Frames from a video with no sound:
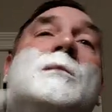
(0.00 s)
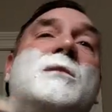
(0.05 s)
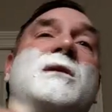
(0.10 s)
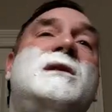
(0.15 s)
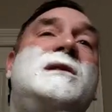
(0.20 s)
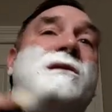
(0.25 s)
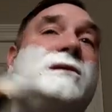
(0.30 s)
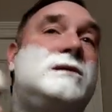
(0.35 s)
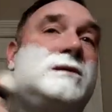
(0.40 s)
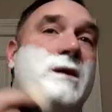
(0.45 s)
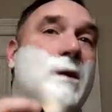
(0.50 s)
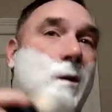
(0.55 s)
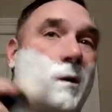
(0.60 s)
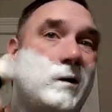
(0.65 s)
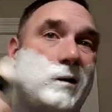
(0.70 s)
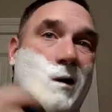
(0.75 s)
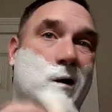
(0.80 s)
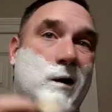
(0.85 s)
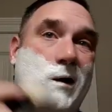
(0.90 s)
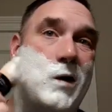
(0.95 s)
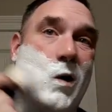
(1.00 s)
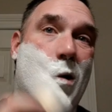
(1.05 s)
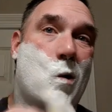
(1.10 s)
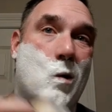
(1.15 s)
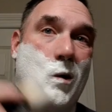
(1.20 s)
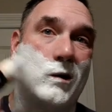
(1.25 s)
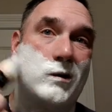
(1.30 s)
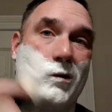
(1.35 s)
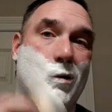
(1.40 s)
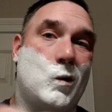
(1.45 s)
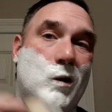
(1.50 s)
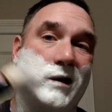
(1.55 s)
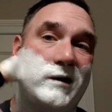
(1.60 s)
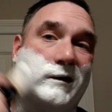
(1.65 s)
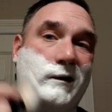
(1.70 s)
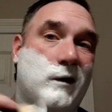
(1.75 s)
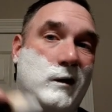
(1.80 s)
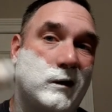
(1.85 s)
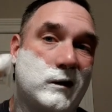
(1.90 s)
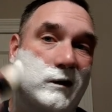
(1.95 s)
seriously coarse
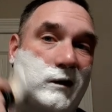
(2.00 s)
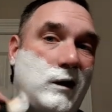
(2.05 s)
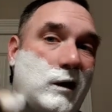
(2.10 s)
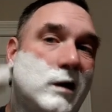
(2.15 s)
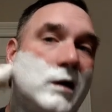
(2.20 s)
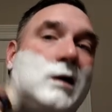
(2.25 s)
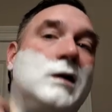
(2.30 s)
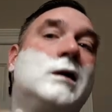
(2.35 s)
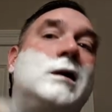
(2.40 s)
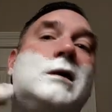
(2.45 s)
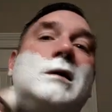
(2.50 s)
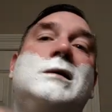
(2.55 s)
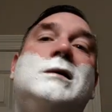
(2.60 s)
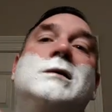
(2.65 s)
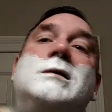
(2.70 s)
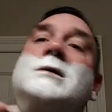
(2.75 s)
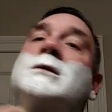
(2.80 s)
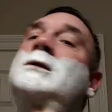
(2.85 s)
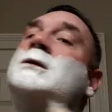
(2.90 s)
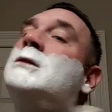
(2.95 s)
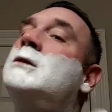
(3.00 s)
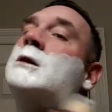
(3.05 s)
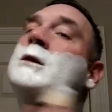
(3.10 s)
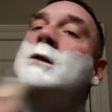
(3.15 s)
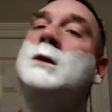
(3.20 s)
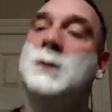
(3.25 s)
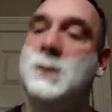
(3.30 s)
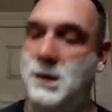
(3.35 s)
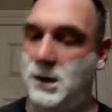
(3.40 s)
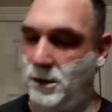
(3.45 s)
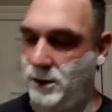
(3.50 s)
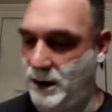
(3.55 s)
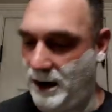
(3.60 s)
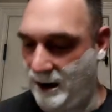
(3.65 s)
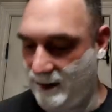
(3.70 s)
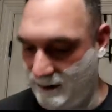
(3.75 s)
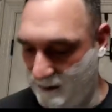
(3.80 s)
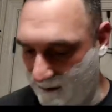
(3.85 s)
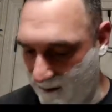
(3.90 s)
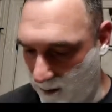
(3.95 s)
whiskers.
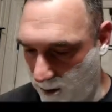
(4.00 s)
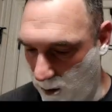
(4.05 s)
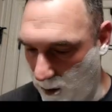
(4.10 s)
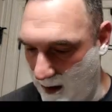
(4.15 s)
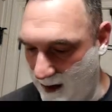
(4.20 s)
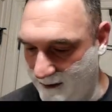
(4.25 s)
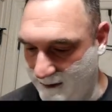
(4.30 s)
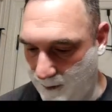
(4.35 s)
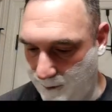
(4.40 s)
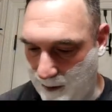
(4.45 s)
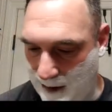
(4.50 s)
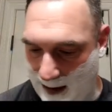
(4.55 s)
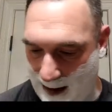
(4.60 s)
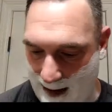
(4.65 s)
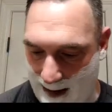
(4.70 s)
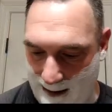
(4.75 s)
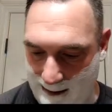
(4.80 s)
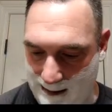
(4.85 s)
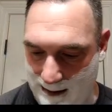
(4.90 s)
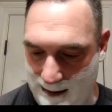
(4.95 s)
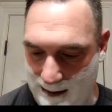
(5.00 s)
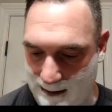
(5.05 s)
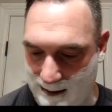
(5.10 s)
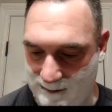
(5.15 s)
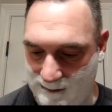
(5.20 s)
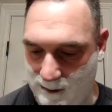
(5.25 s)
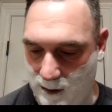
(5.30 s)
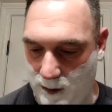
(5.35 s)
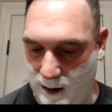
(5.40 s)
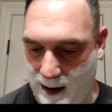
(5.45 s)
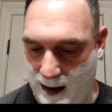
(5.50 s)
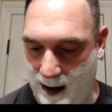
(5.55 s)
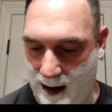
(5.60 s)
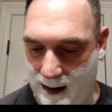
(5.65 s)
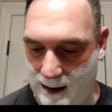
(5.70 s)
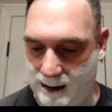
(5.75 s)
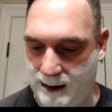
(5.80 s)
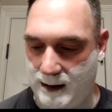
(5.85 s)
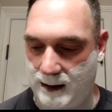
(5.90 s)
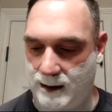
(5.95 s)
Okay, so it's applied. Let's go
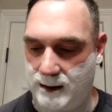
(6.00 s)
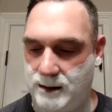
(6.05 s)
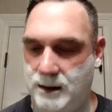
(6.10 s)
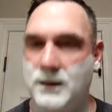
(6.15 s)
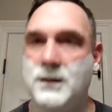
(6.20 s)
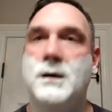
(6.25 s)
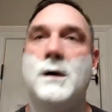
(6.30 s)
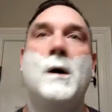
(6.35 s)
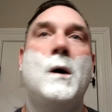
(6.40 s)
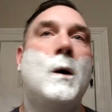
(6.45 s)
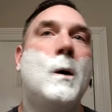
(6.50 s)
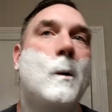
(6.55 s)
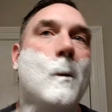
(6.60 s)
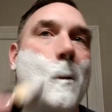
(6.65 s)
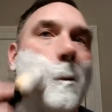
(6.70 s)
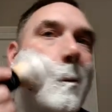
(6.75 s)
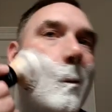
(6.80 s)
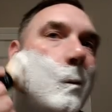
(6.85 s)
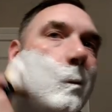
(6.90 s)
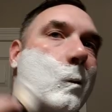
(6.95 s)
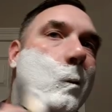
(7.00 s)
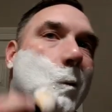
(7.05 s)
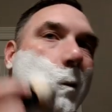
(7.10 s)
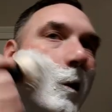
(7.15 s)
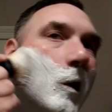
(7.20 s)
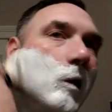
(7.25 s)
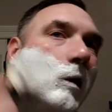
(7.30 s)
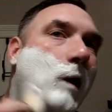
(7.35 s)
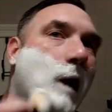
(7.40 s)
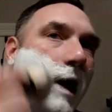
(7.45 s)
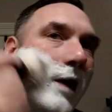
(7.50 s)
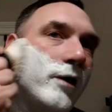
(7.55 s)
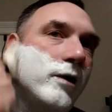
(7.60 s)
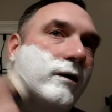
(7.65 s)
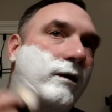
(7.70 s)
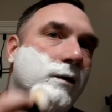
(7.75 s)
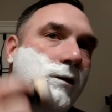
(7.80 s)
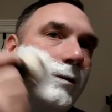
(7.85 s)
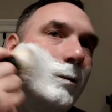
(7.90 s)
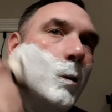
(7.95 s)
ahead and we'll lather
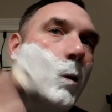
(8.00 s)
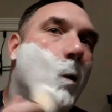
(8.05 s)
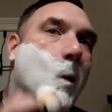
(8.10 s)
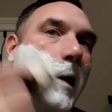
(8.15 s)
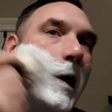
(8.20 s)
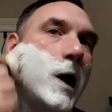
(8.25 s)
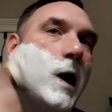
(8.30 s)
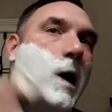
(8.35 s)
this boy.